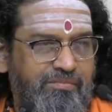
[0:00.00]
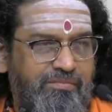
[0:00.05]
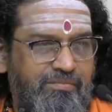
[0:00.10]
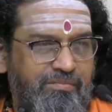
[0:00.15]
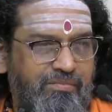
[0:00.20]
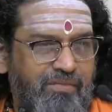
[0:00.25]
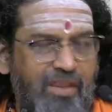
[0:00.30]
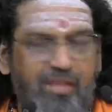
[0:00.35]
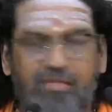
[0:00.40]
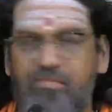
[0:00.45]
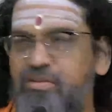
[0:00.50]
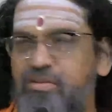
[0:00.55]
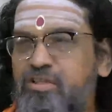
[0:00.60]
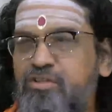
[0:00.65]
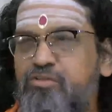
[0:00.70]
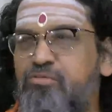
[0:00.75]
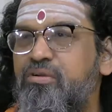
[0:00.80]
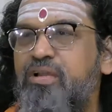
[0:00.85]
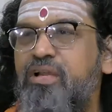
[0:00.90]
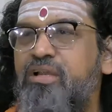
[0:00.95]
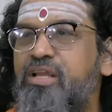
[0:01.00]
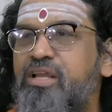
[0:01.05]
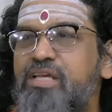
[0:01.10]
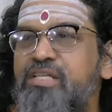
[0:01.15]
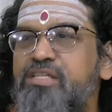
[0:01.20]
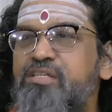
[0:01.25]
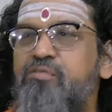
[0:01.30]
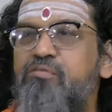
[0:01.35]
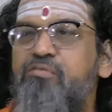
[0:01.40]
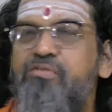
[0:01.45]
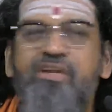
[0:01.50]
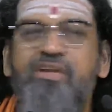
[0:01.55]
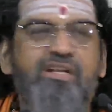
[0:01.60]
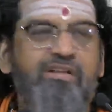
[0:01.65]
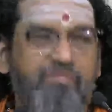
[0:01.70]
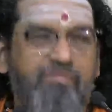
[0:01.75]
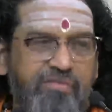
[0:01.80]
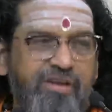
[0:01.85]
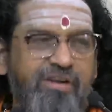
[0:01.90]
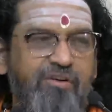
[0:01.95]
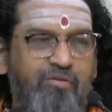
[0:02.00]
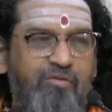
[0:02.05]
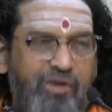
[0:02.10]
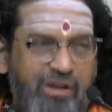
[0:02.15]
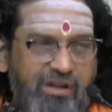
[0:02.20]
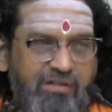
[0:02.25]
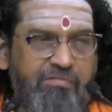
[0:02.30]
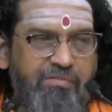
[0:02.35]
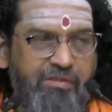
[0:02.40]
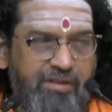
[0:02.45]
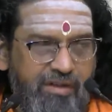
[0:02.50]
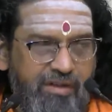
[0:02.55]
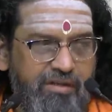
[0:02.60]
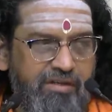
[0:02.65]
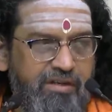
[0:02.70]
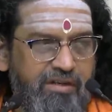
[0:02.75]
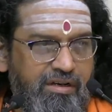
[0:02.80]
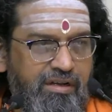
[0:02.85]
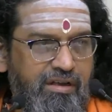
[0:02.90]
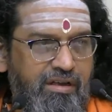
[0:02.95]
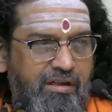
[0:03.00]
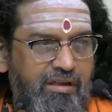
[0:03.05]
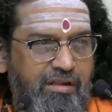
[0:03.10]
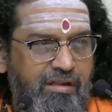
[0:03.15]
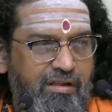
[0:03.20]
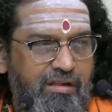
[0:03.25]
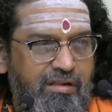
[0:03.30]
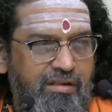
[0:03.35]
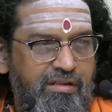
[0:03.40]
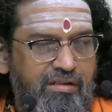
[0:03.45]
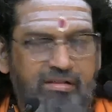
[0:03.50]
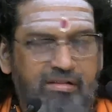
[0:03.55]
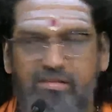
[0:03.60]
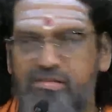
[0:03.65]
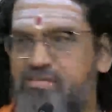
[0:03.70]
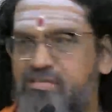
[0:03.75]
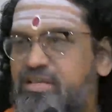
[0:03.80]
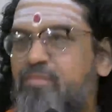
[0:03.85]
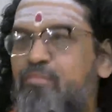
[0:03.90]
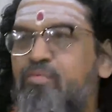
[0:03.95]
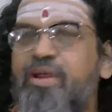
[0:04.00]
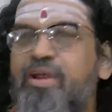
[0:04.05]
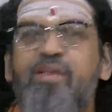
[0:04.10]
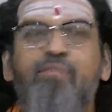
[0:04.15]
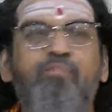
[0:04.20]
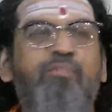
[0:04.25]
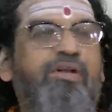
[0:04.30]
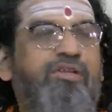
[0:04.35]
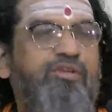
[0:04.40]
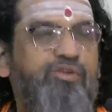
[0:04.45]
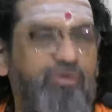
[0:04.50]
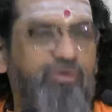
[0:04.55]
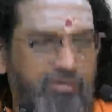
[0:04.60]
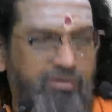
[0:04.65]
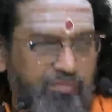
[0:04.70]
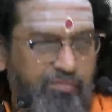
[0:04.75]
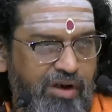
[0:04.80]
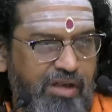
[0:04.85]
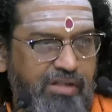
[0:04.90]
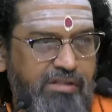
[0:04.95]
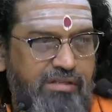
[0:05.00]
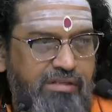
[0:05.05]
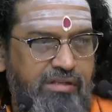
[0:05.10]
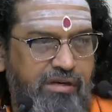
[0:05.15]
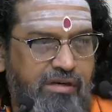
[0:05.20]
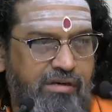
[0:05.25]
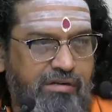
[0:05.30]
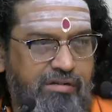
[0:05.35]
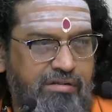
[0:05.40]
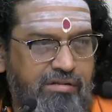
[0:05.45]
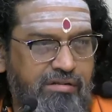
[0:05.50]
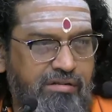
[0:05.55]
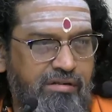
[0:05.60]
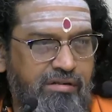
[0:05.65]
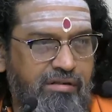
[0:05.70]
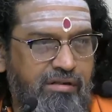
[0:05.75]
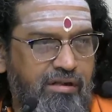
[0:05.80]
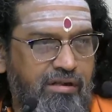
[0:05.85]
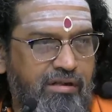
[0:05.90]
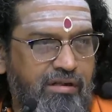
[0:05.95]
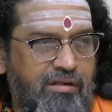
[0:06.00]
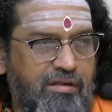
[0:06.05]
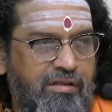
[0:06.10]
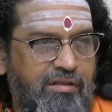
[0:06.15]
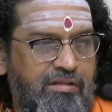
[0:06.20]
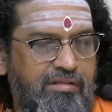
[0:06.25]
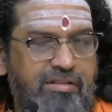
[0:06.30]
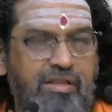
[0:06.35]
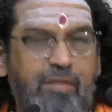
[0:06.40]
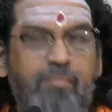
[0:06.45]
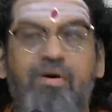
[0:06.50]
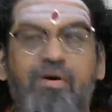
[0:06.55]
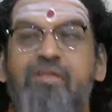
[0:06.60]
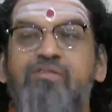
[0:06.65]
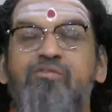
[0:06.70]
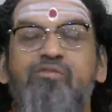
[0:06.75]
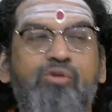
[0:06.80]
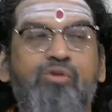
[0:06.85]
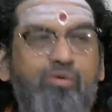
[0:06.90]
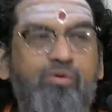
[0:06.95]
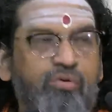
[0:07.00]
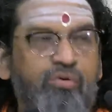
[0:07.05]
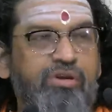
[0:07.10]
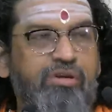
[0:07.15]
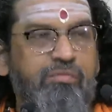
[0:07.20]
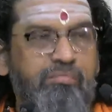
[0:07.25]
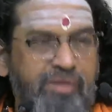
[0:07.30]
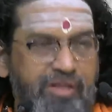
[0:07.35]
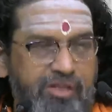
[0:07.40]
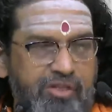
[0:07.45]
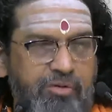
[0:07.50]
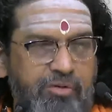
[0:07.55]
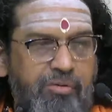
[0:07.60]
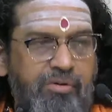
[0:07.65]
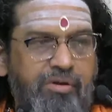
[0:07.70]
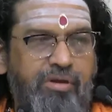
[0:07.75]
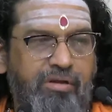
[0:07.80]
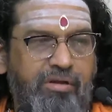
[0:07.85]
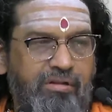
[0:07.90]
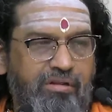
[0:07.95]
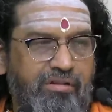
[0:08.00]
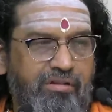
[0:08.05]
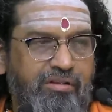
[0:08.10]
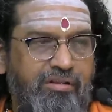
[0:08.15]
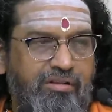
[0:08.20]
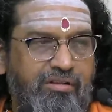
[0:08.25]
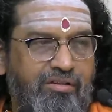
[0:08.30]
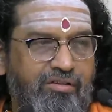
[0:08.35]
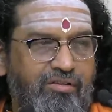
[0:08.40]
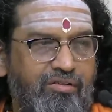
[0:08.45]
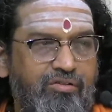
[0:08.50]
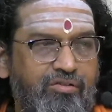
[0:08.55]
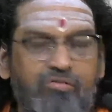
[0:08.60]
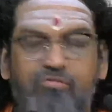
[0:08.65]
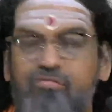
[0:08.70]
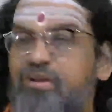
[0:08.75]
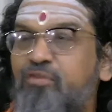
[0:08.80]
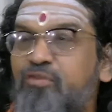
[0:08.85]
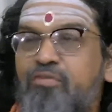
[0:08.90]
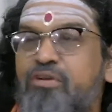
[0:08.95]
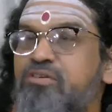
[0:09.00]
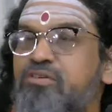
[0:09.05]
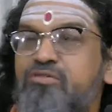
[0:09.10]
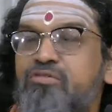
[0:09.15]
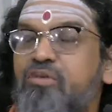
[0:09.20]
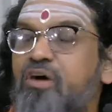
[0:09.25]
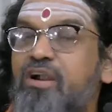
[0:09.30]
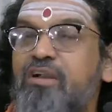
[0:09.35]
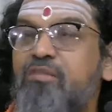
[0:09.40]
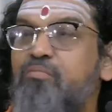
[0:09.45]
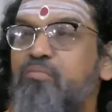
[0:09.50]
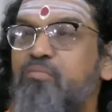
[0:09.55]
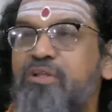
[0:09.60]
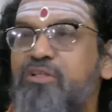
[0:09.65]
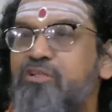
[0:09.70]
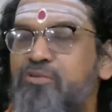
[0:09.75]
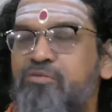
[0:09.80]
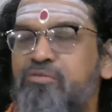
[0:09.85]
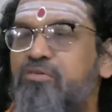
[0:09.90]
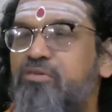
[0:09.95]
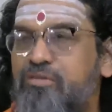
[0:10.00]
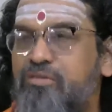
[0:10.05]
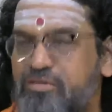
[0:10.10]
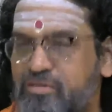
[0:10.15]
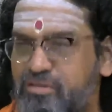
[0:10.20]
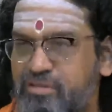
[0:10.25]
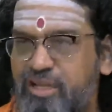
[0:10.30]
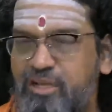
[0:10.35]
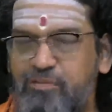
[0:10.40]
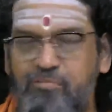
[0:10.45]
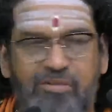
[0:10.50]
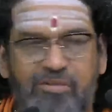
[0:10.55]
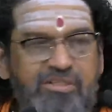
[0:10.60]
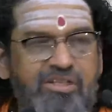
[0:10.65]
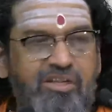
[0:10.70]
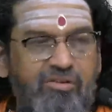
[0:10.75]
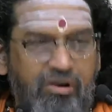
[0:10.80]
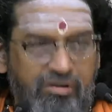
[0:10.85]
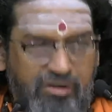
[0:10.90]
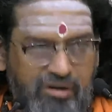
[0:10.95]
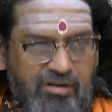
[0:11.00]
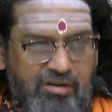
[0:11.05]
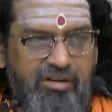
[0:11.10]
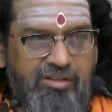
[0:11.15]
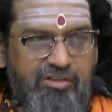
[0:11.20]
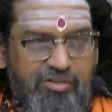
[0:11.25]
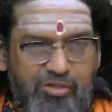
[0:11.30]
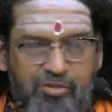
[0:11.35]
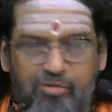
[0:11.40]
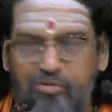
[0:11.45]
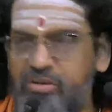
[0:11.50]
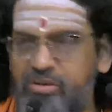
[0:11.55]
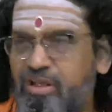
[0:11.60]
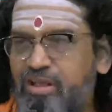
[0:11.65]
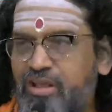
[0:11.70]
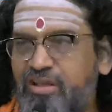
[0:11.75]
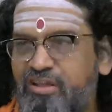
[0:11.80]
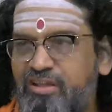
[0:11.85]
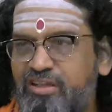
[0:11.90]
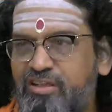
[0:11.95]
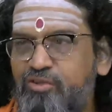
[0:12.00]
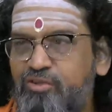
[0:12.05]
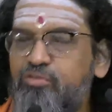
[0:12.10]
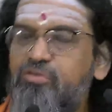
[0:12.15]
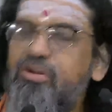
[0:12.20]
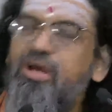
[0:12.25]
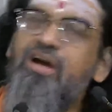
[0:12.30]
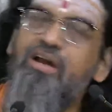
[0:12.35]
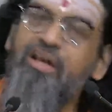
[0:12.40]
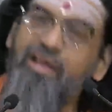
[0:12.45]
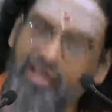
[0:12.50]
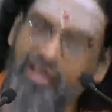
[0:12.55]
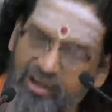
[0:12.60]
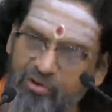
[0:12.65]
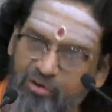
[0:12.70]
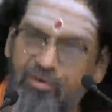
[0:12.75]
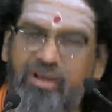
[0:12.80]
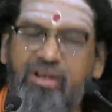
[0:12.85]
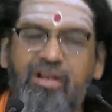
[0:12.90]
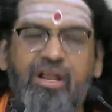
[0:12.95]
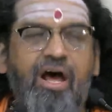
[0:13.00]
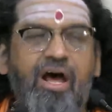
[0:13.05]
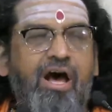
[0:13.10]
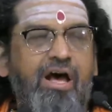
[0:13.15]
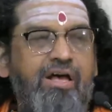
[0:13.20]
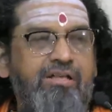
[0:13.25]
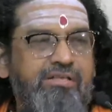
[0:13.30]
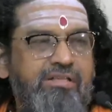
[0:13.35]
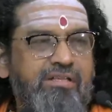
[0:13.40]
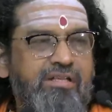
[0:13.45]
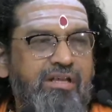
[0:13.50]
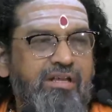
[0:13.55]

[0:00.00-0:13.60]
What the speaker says: Every student has different qualification. Some get matured faster. Some are slow in maturing. So one who has not matured, that means he has not understood, he should again go and ask